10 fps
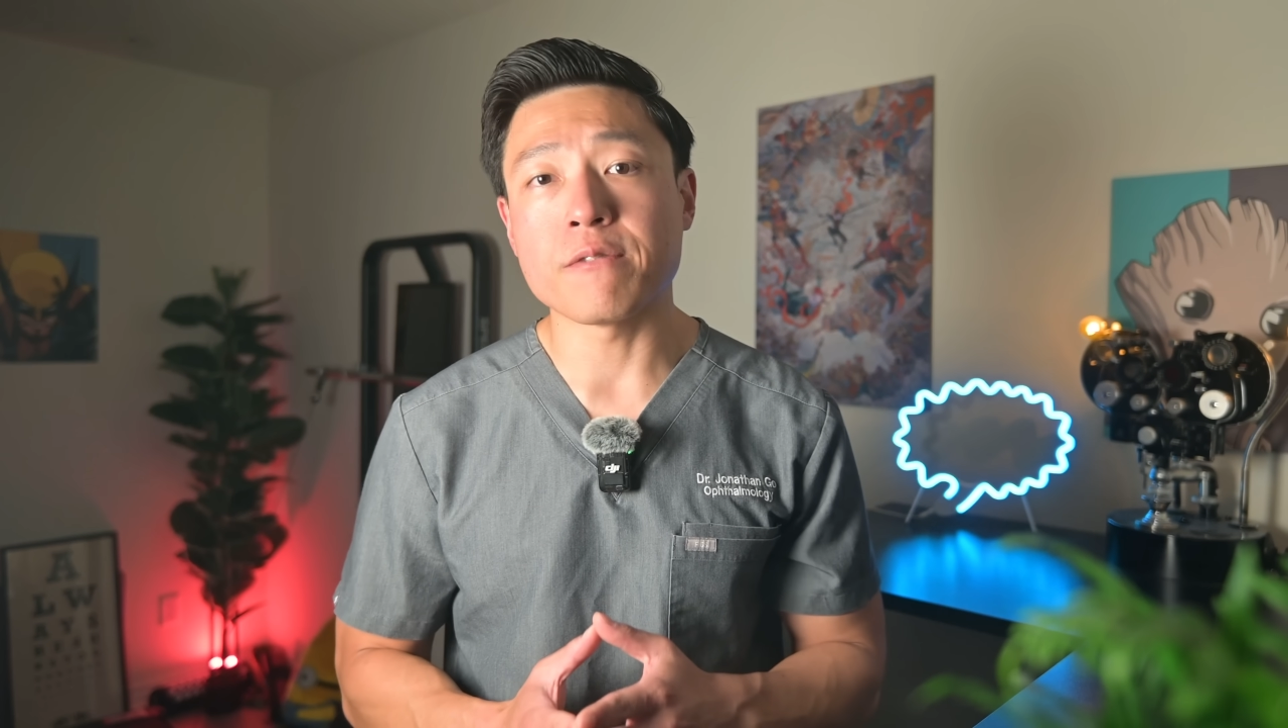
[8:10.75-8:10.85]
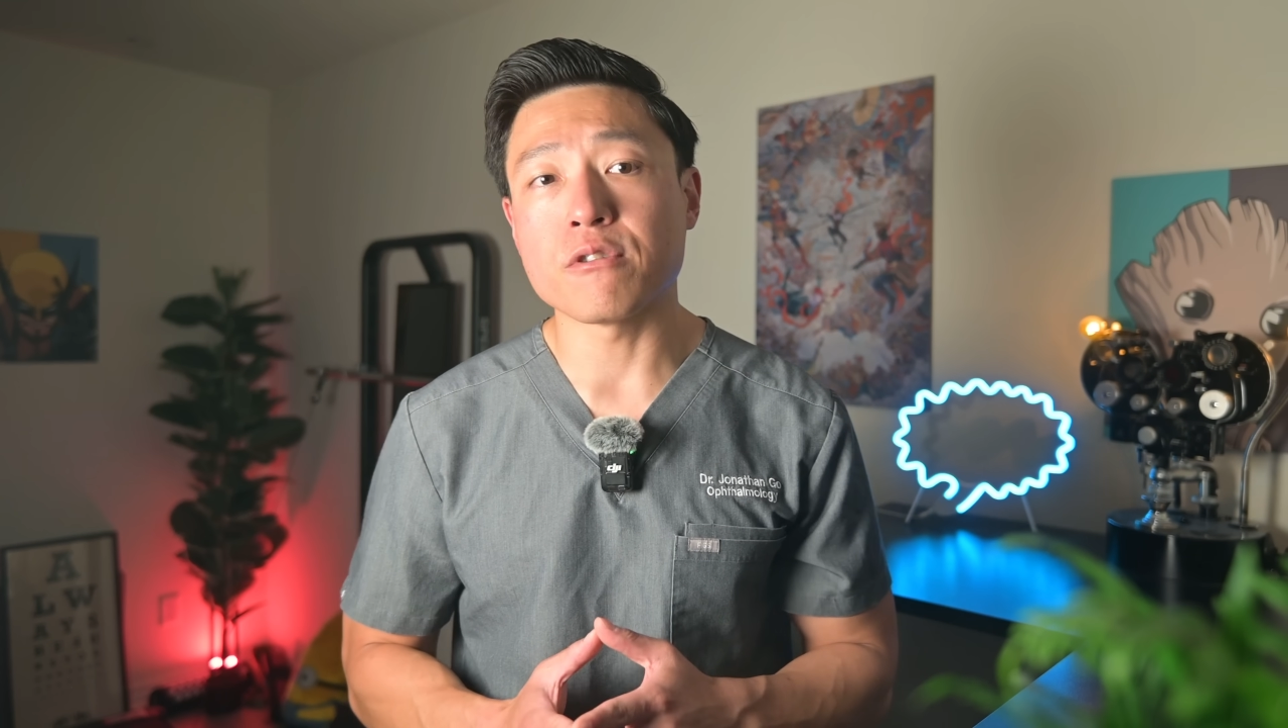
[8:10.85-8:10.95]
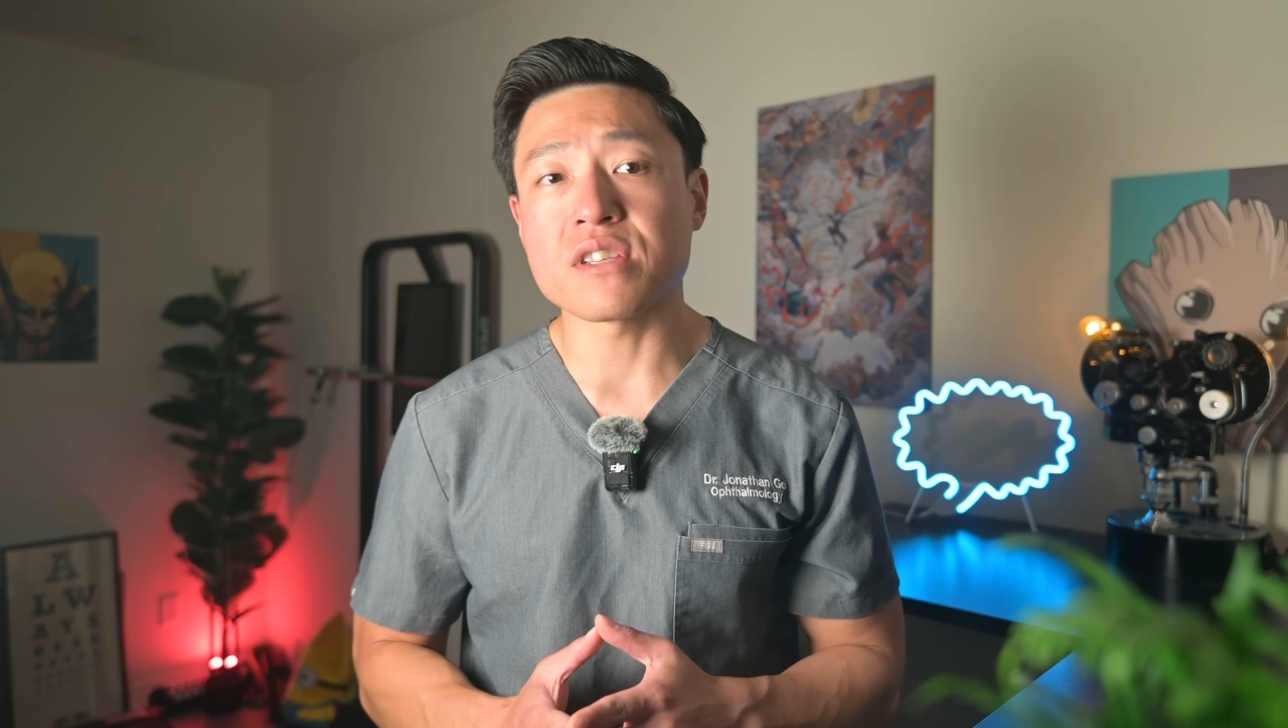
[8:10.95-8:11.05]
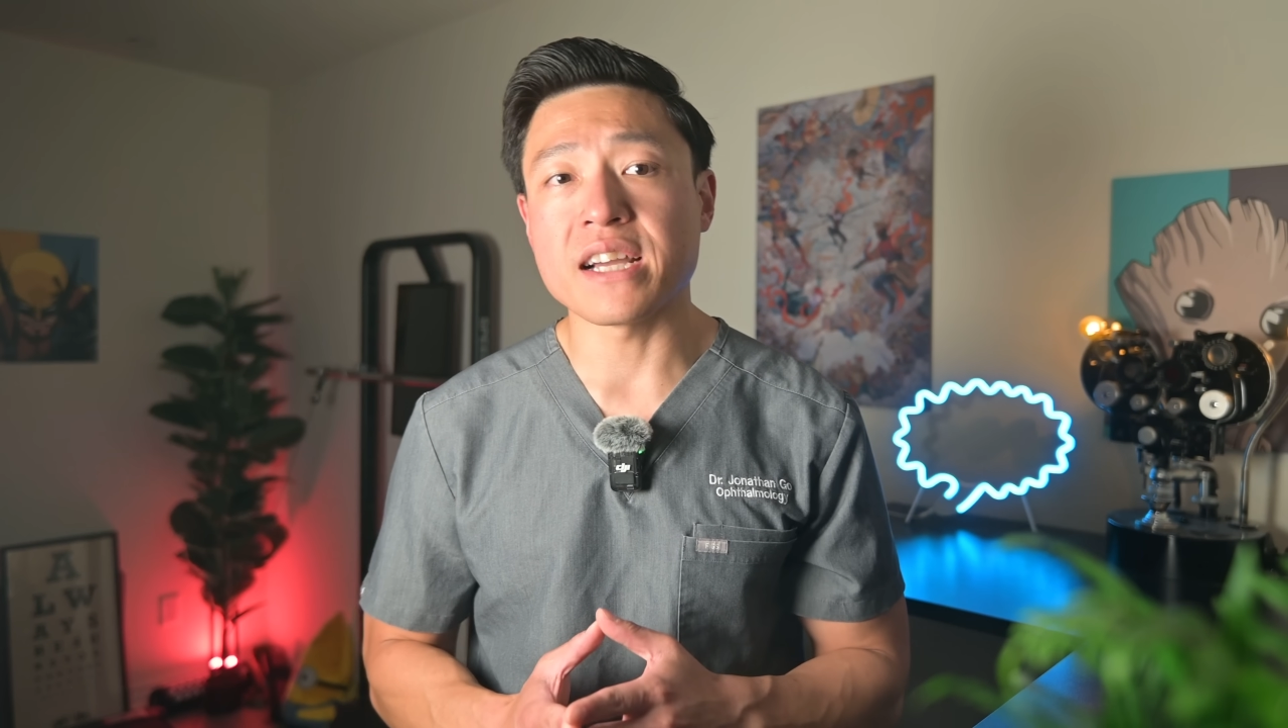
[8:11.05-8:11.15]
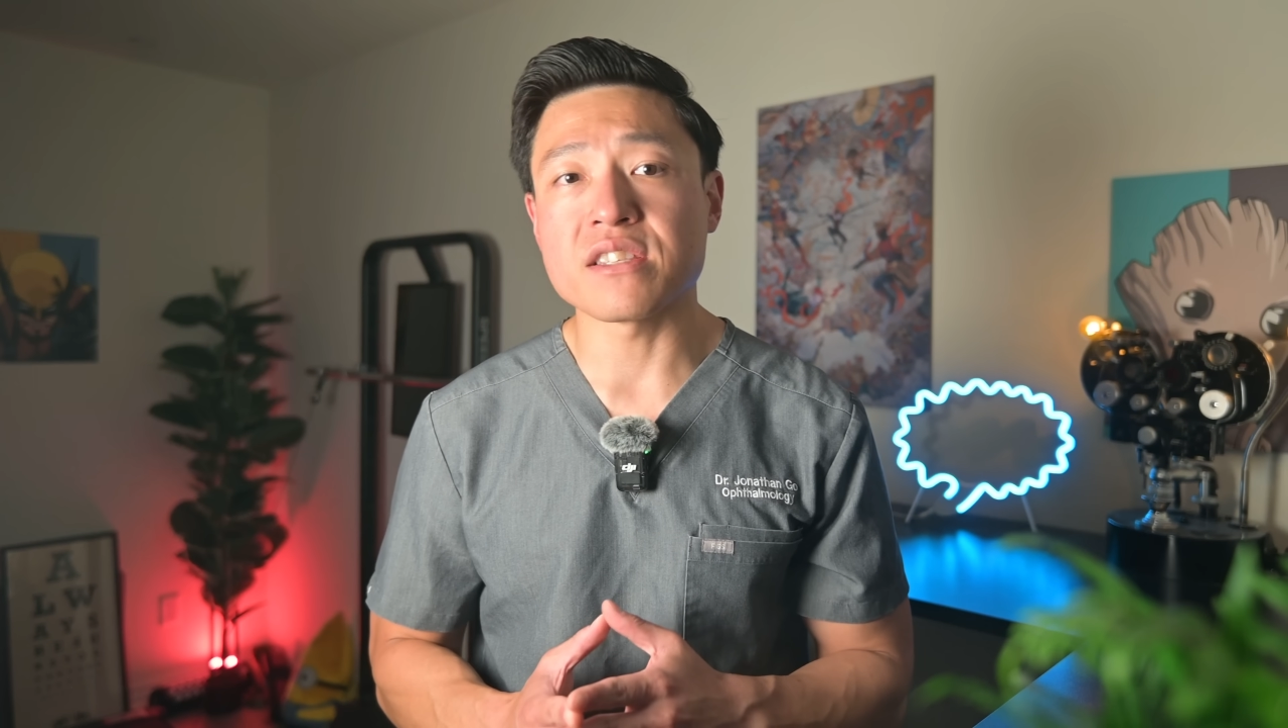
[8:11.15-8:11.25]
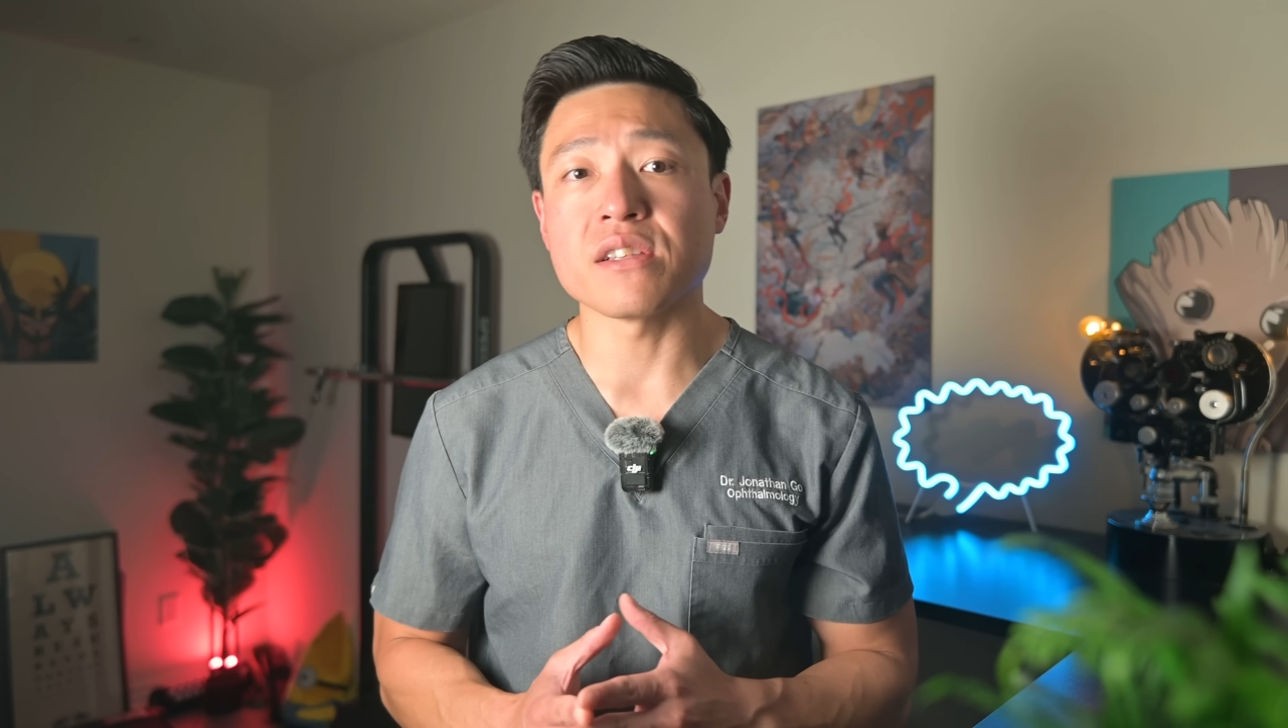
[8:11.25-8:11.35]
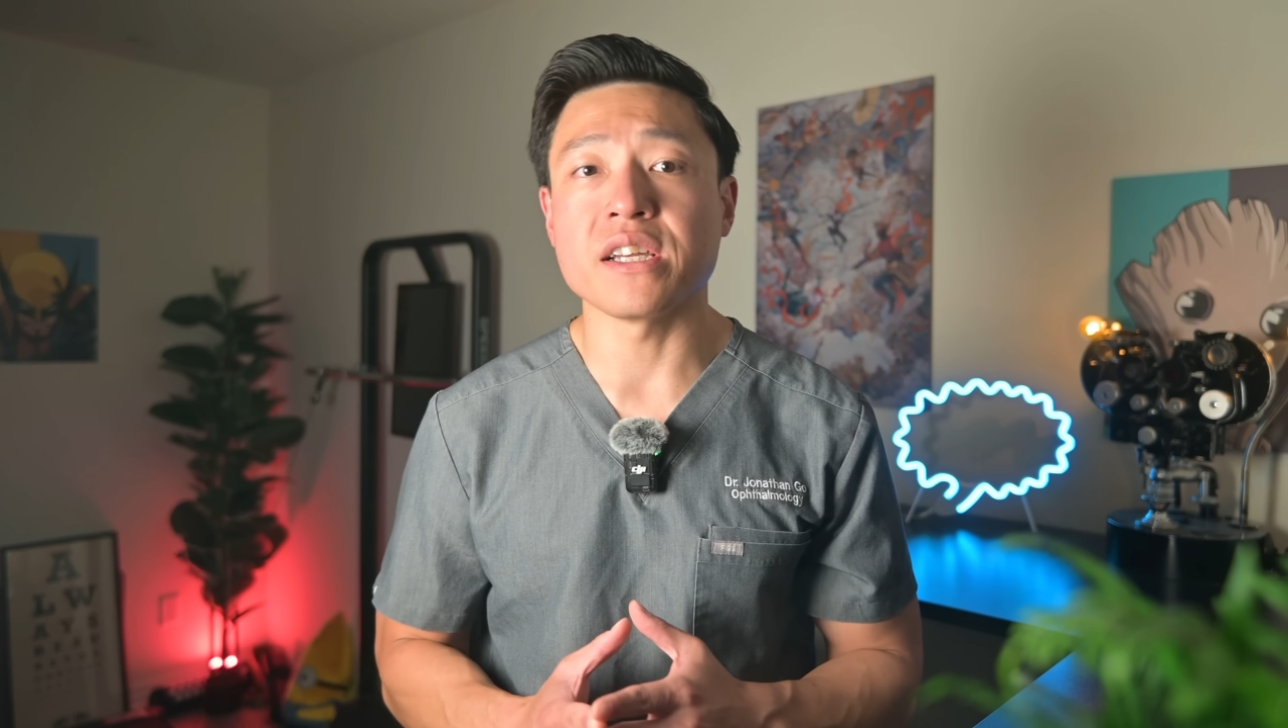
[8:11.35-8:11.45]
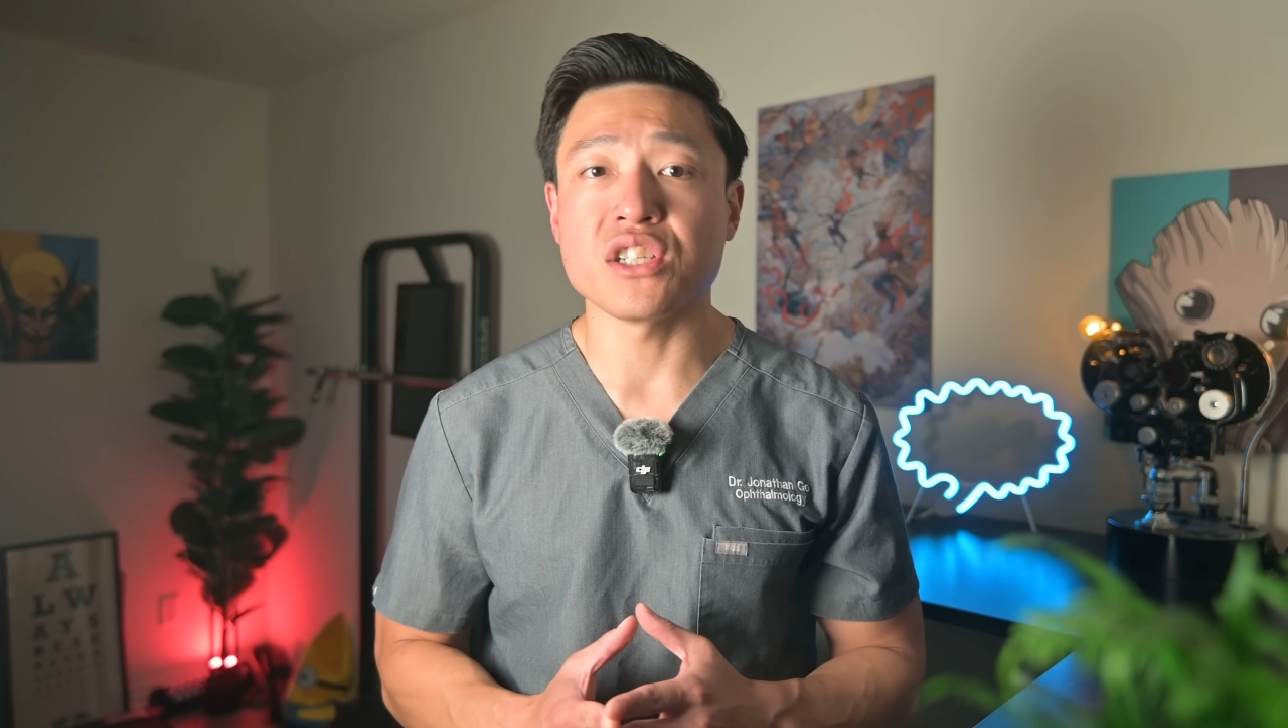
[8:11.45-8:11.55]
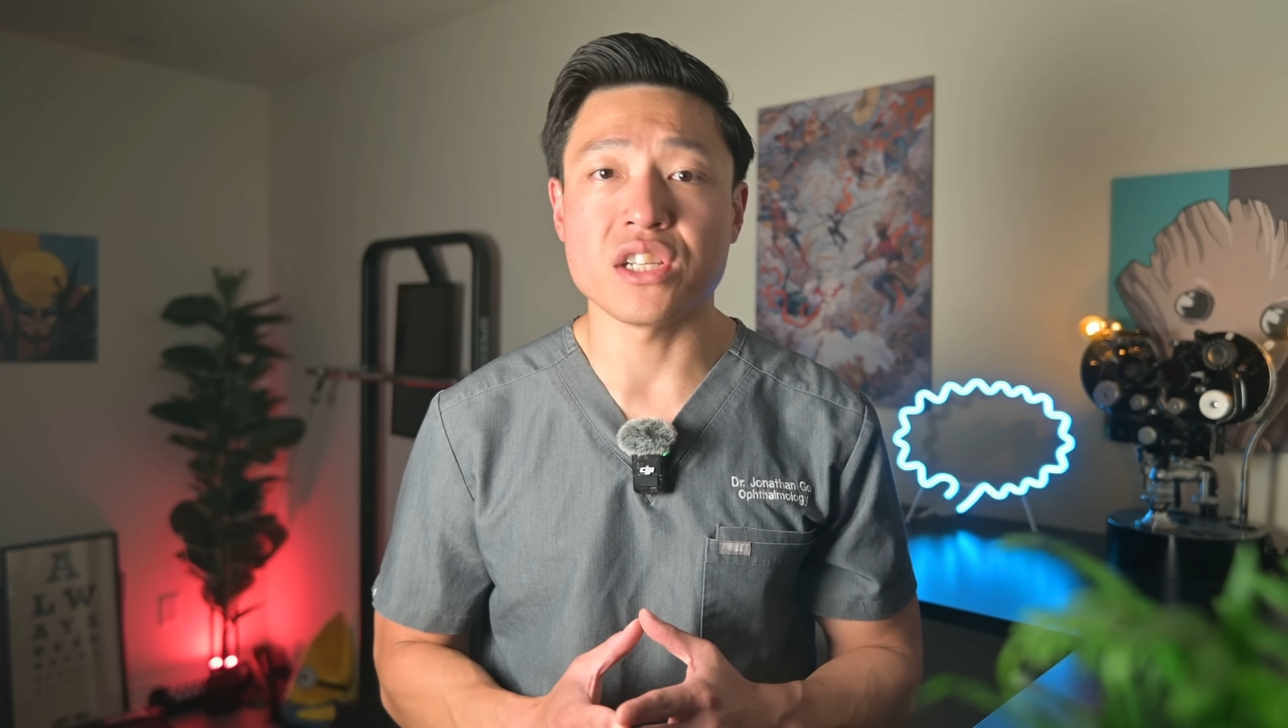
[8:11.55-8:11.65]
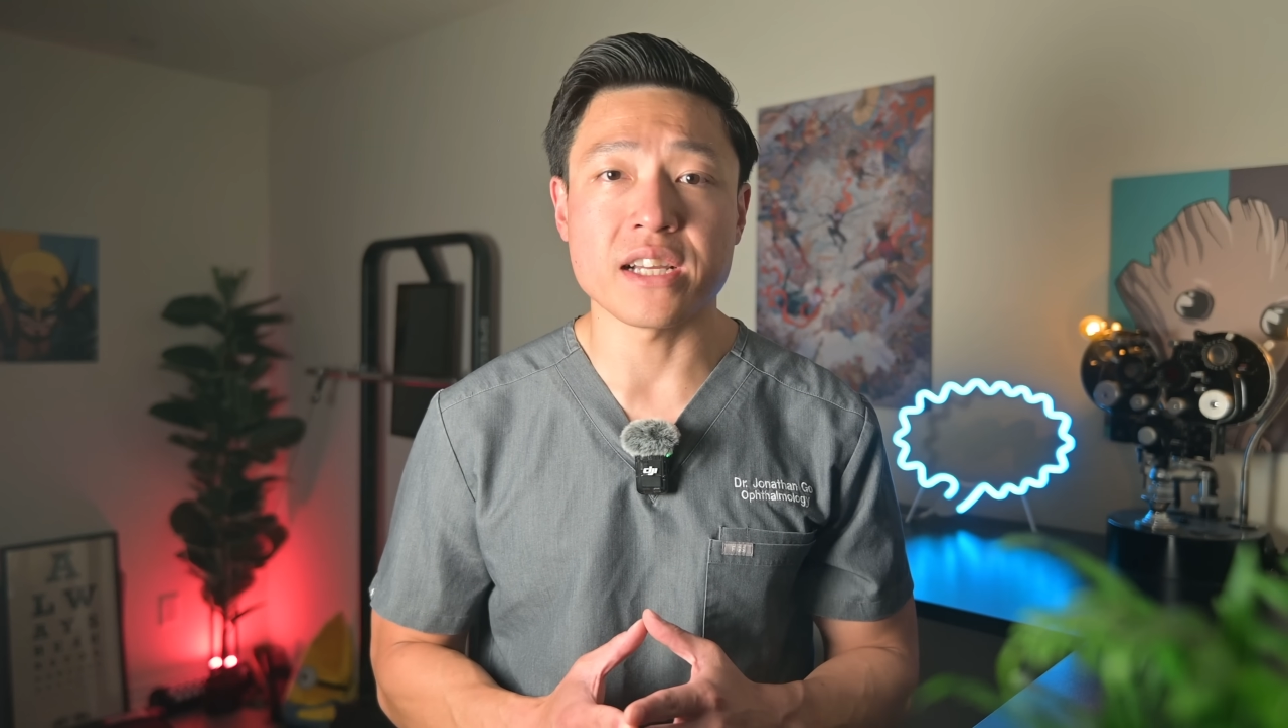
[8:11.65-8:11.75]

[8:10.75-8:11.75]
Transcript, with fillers: versus isolation